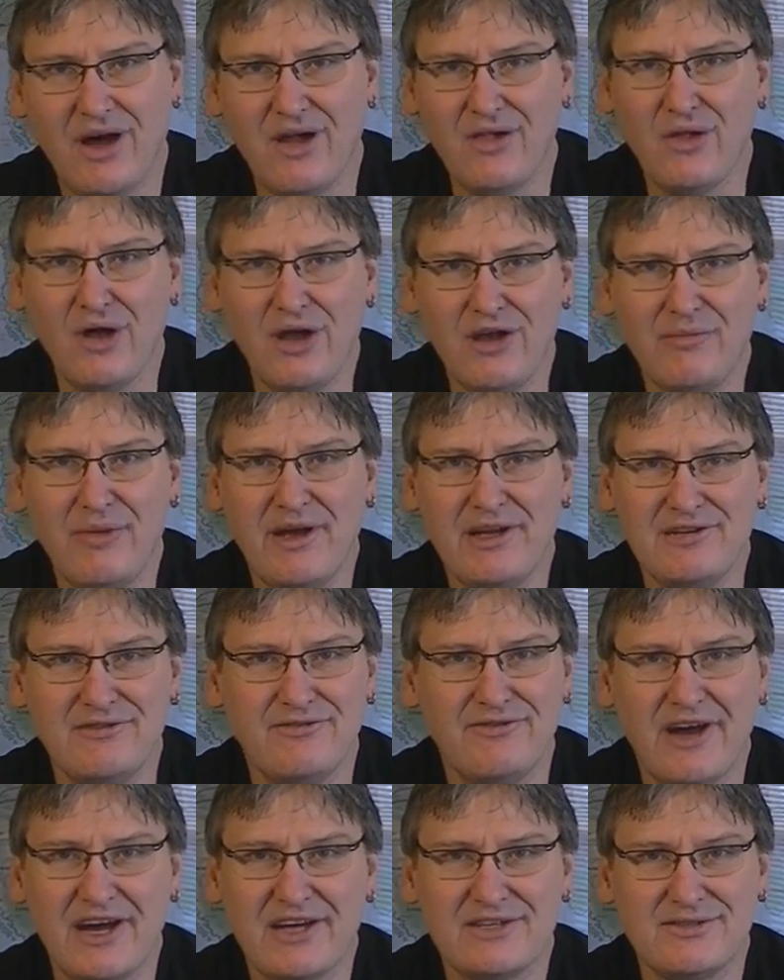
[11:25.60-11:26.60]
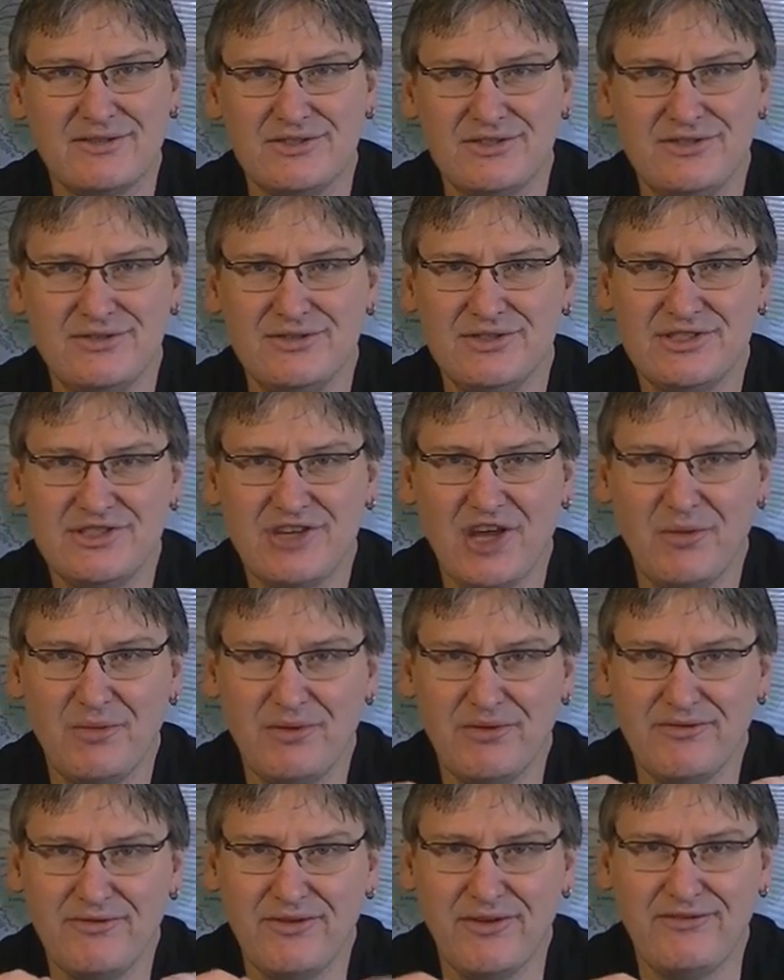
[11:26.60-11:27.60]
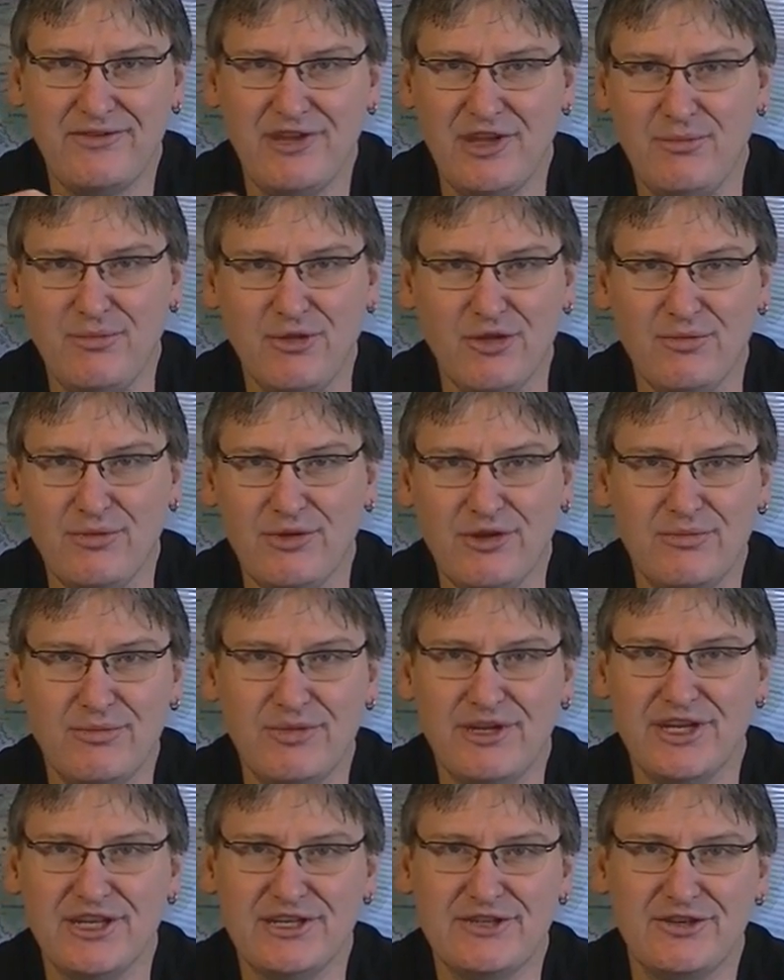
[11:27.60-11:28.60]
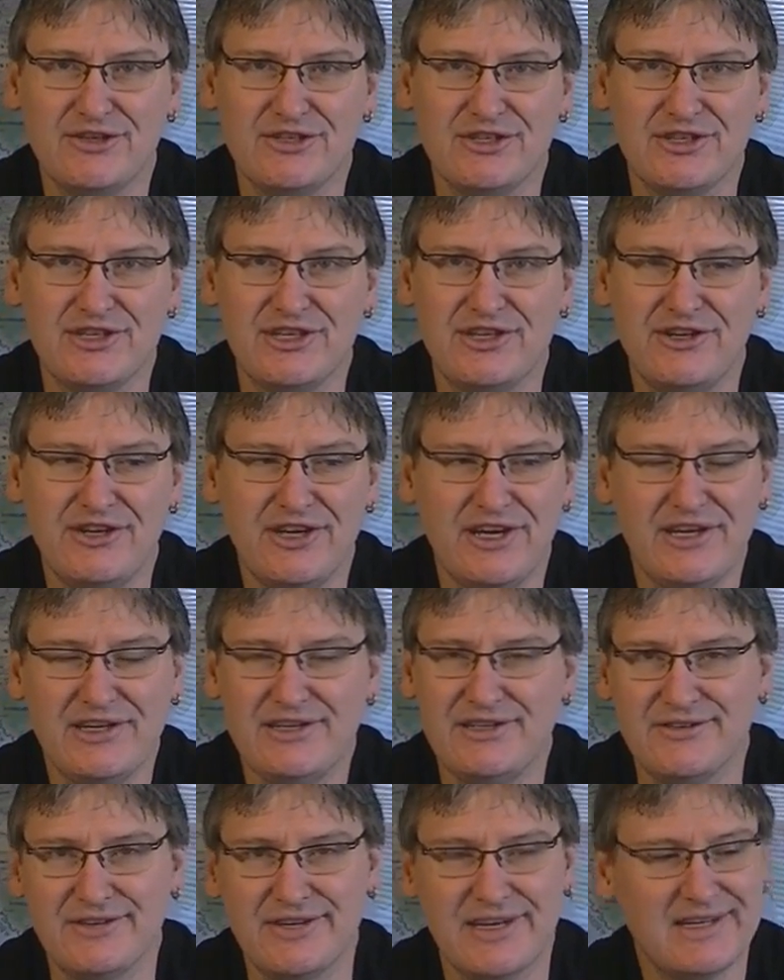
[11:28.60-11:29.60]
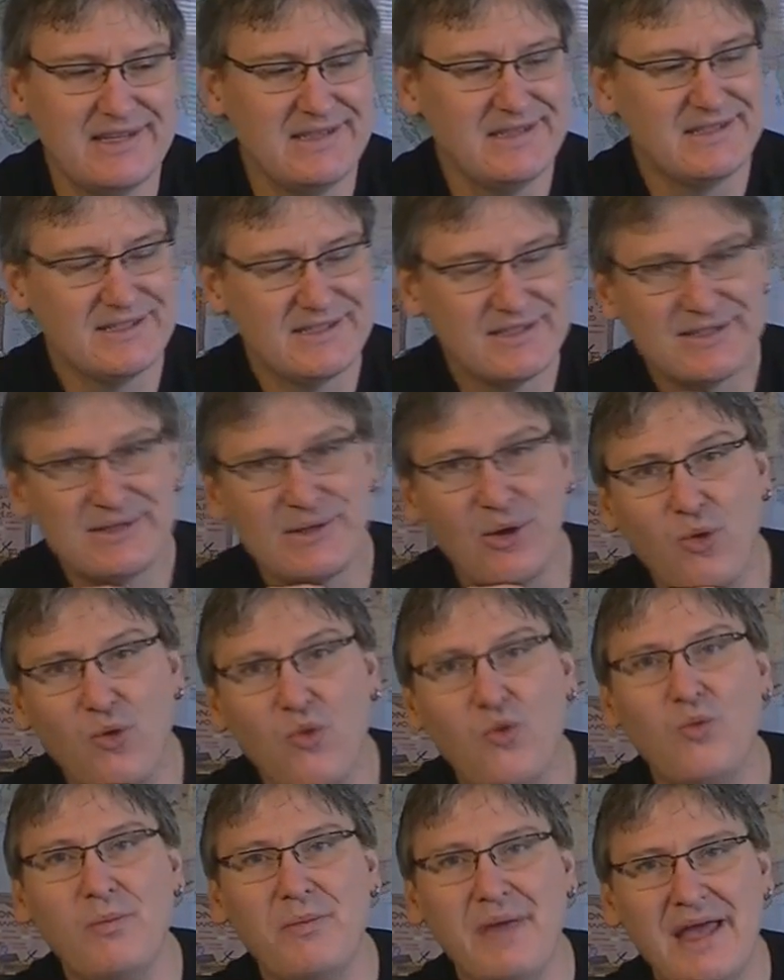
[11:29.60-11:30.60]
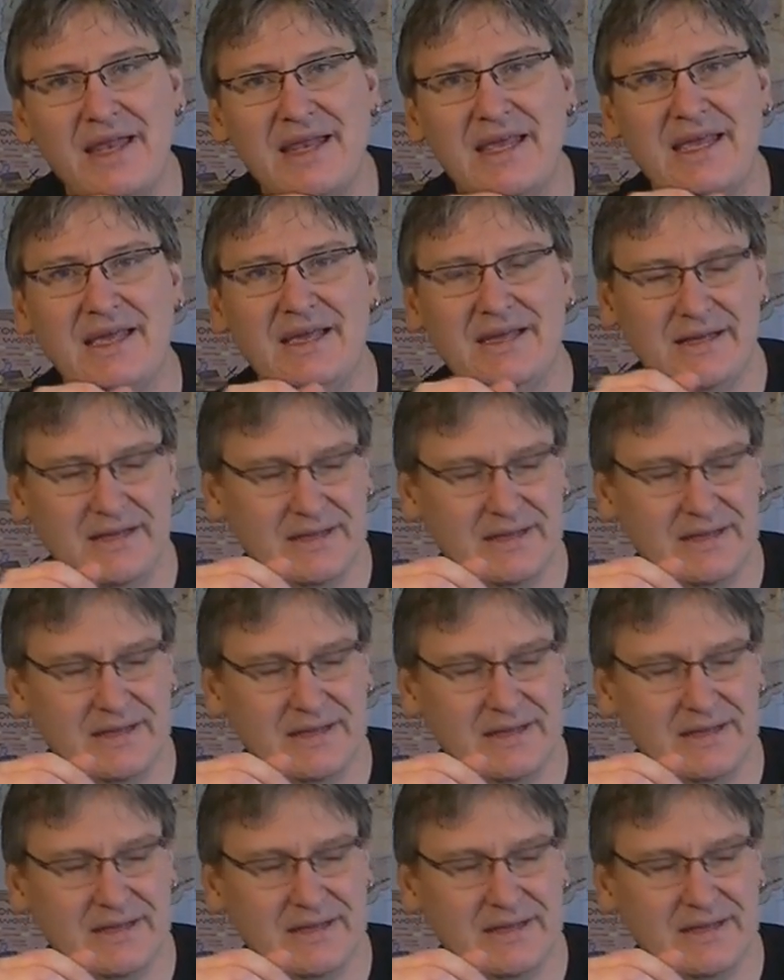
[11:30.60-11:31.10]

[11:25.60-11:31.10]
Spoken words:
a lot of manufacturers. You just type in 15mm miniatures on the internet and you'll get so many.